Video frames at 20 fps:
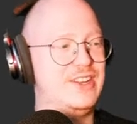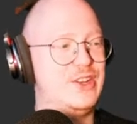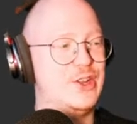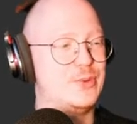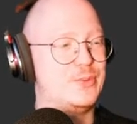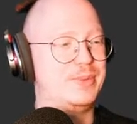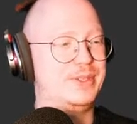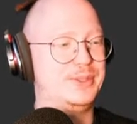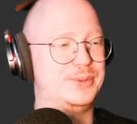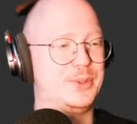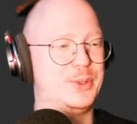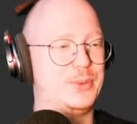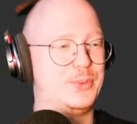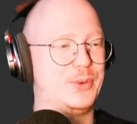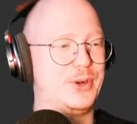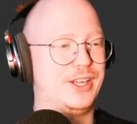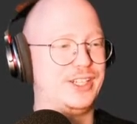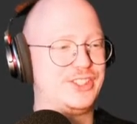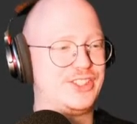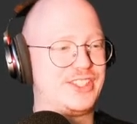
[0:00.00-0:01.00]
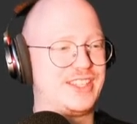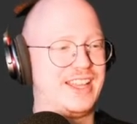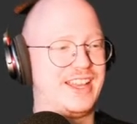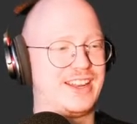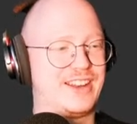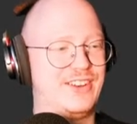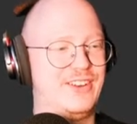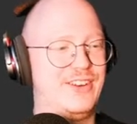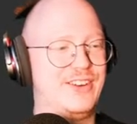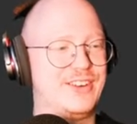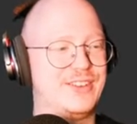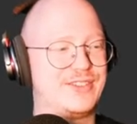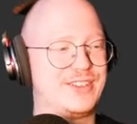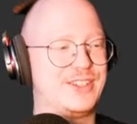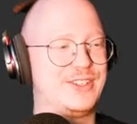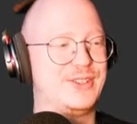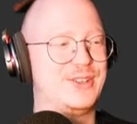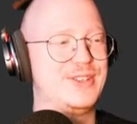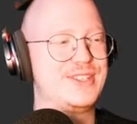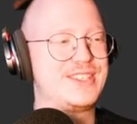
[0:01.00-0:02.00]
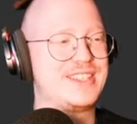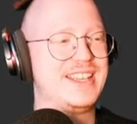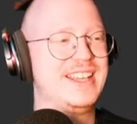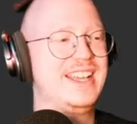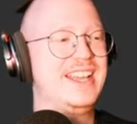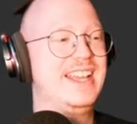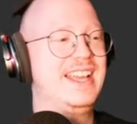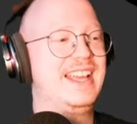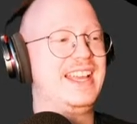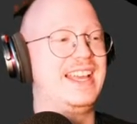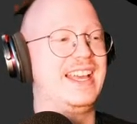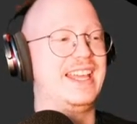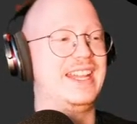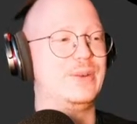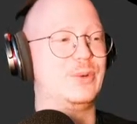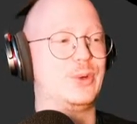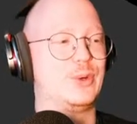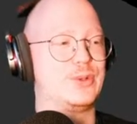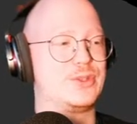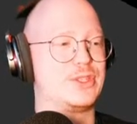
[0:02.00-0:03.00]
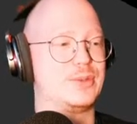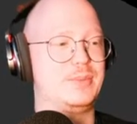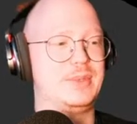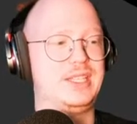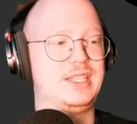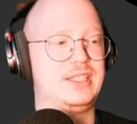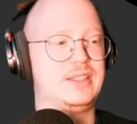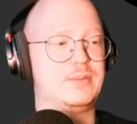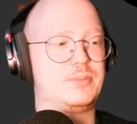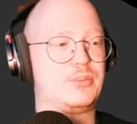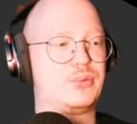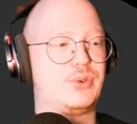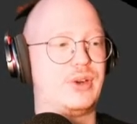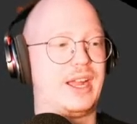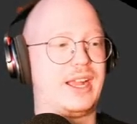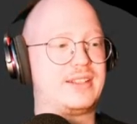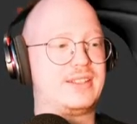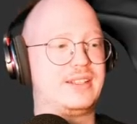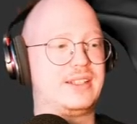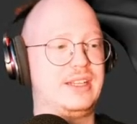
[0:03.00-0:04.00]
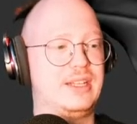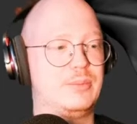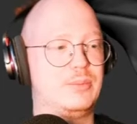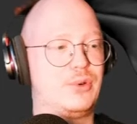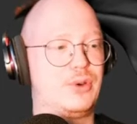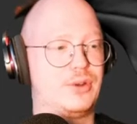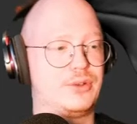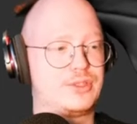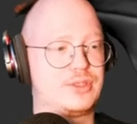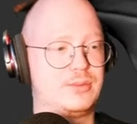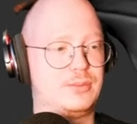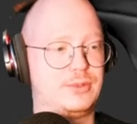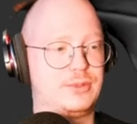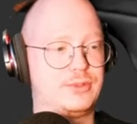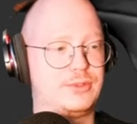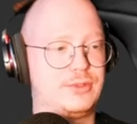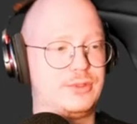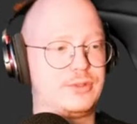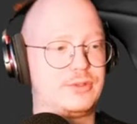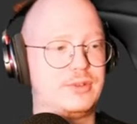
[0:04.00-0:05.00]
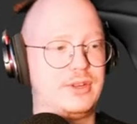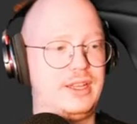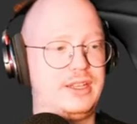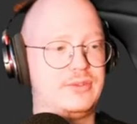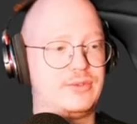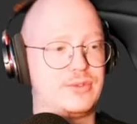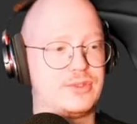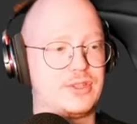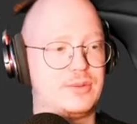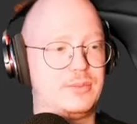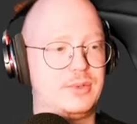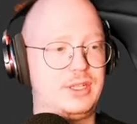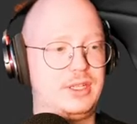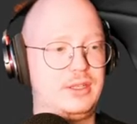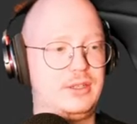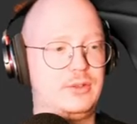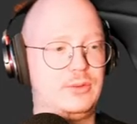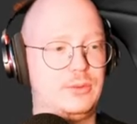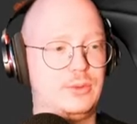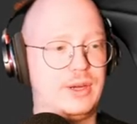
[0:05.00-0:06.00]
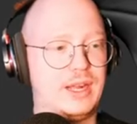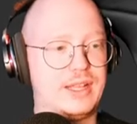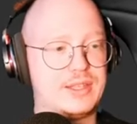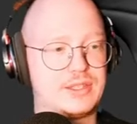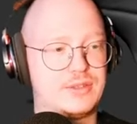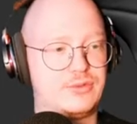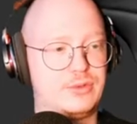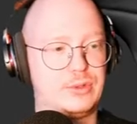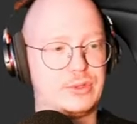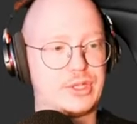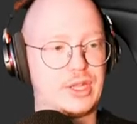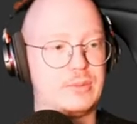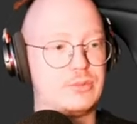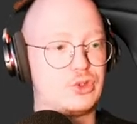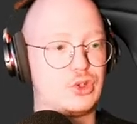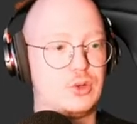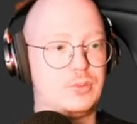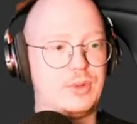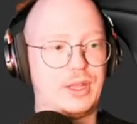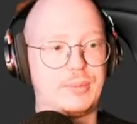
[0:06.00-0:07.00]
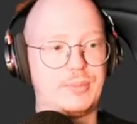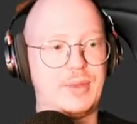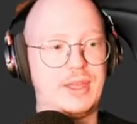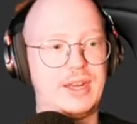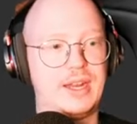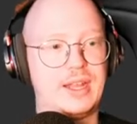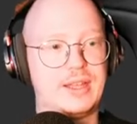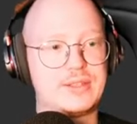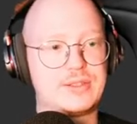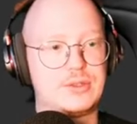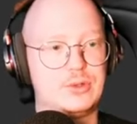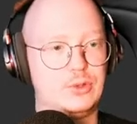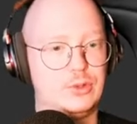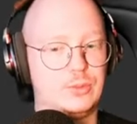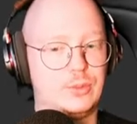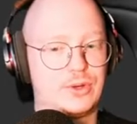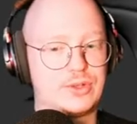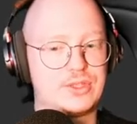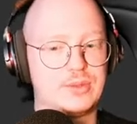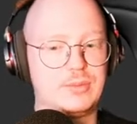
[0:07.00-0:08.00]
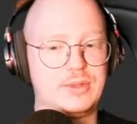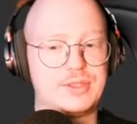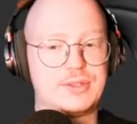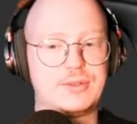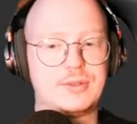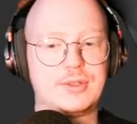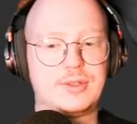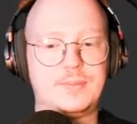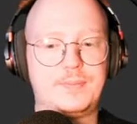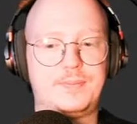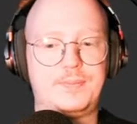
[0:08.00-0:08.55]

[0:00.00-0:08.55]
nobody would watch that long of a course and it would also be practically impossible to create for somebody who has a full-time job like ben has you know, who works at blizzard